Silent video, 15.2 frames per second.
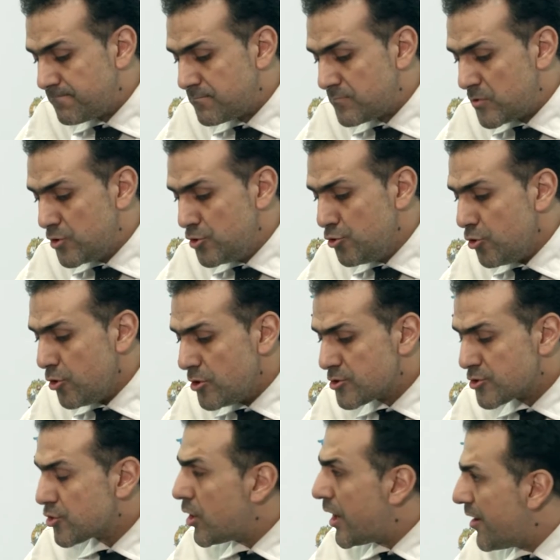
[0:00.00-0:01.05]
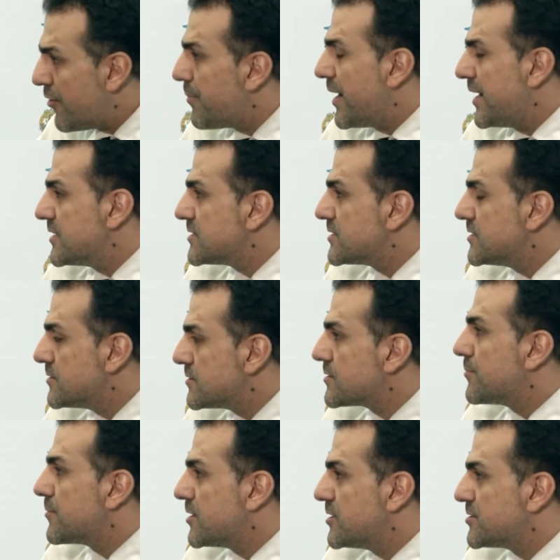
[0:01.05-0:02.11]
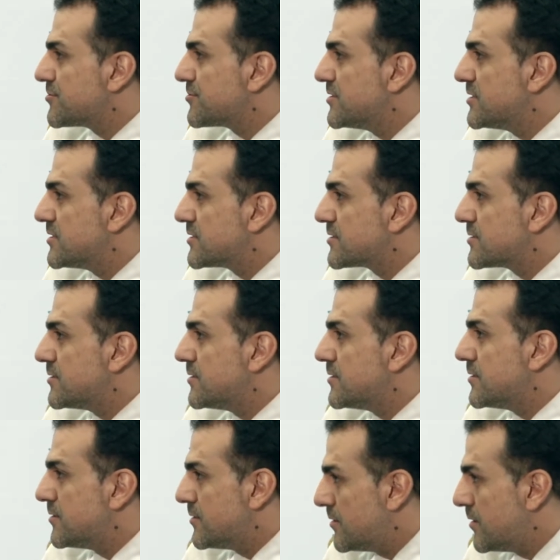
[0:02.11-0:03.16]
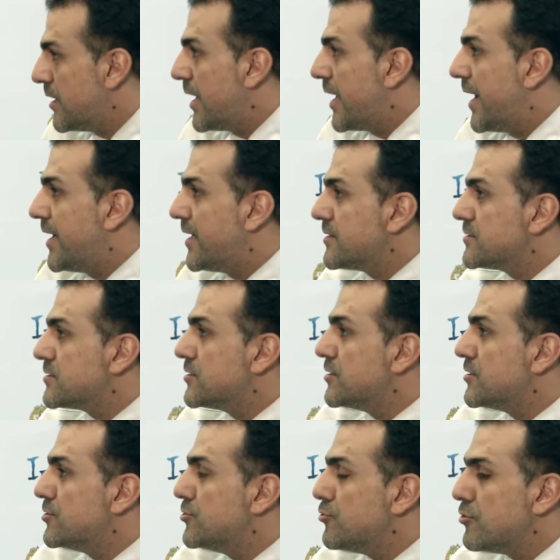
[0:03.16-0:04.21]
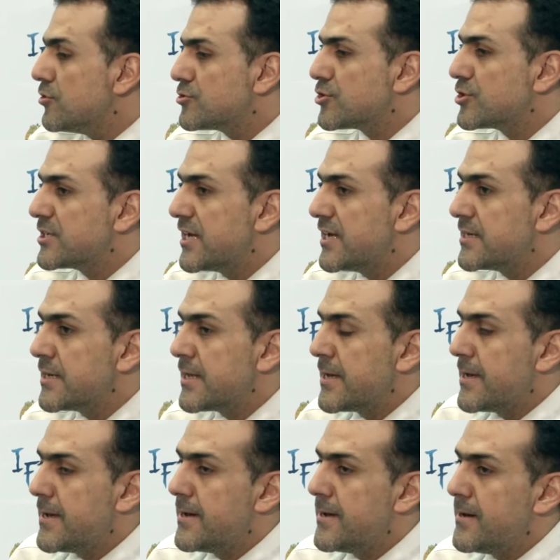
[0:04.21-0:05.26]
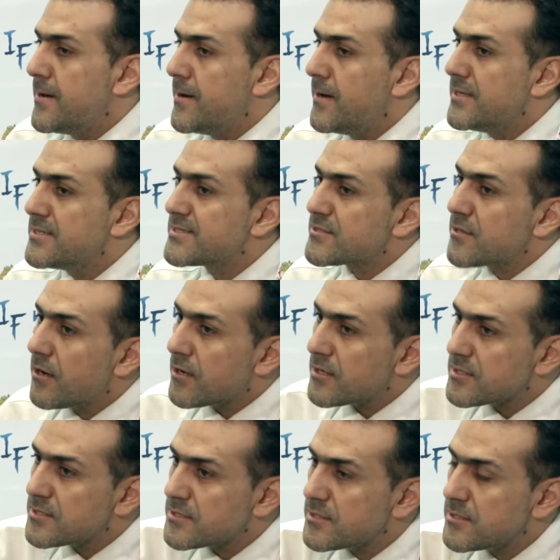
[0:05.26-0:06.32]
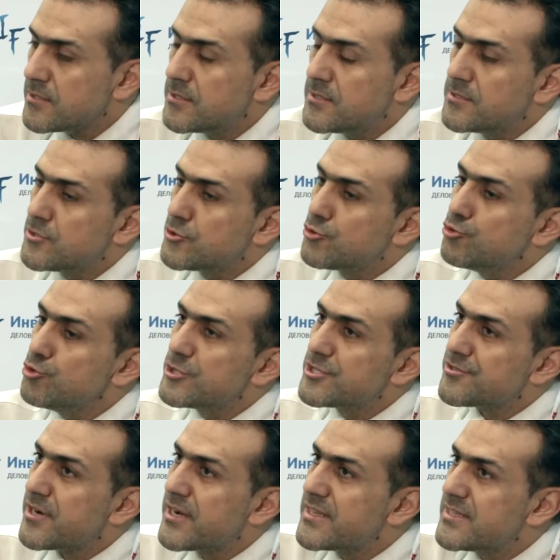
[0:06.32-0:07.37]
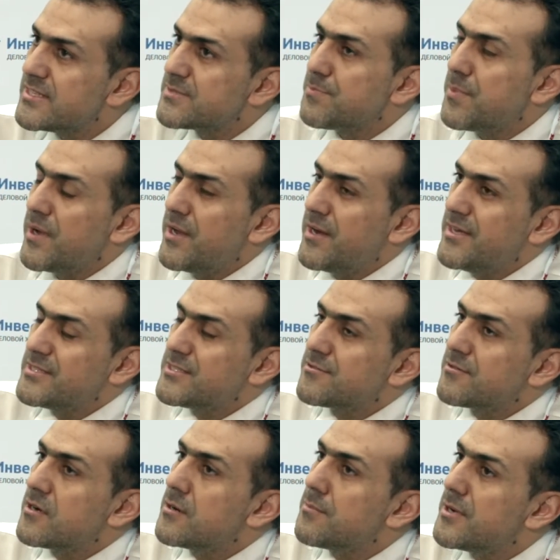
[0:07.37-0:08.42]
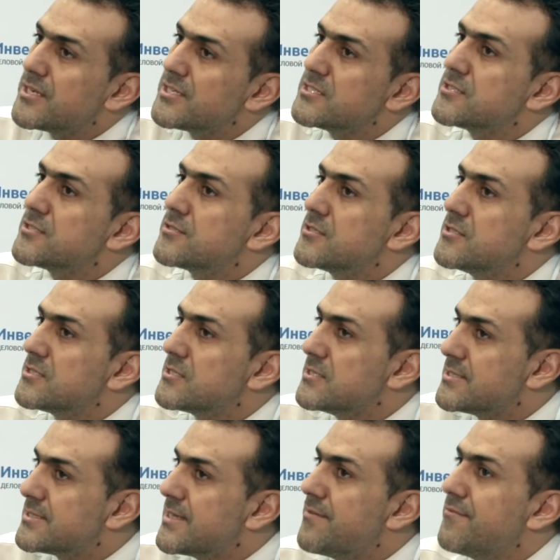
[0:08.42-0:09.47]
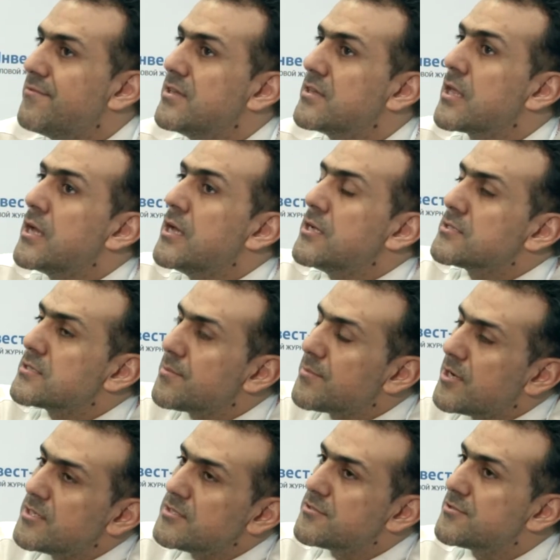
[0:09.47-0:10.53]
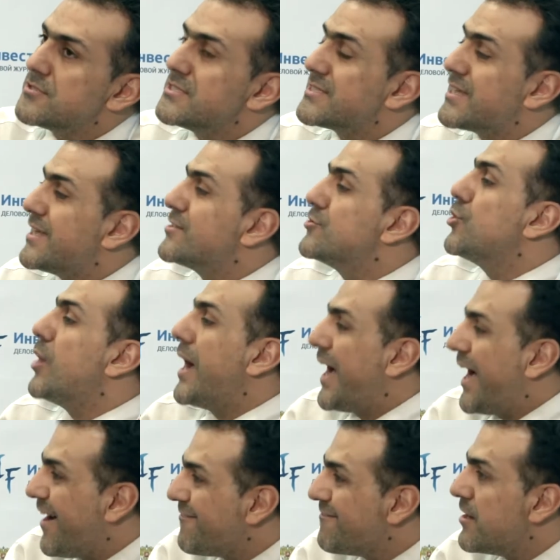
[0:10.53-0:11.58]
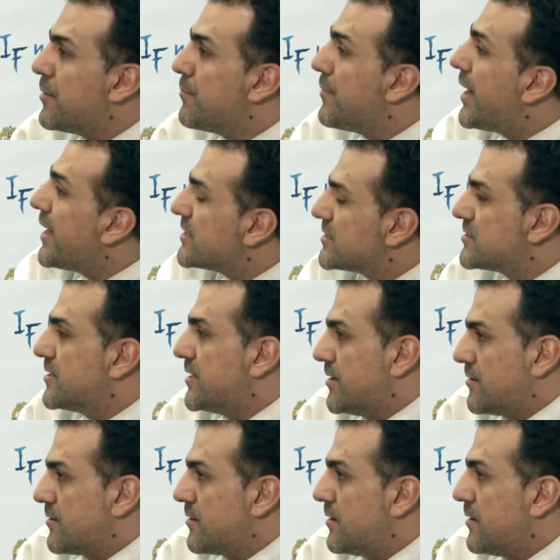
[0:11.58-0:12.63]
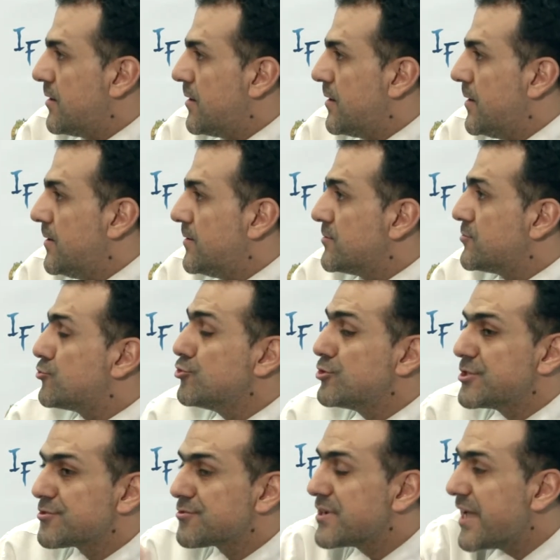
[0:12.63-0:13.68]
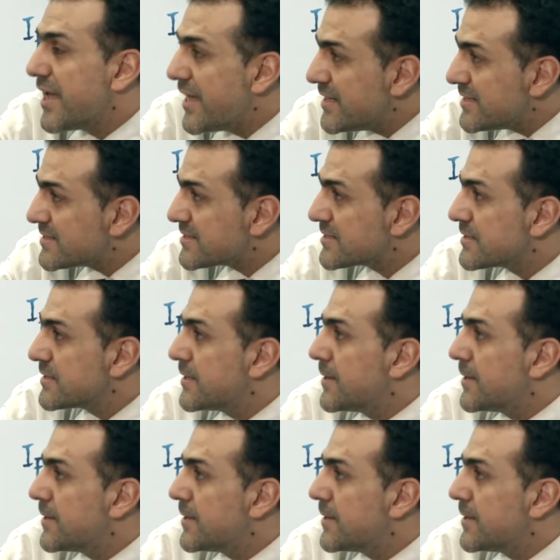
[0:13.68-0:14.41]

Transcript: you also have banks in some countries, and you also can start to create this bilateral monetary system with some countries that you have banks there, to create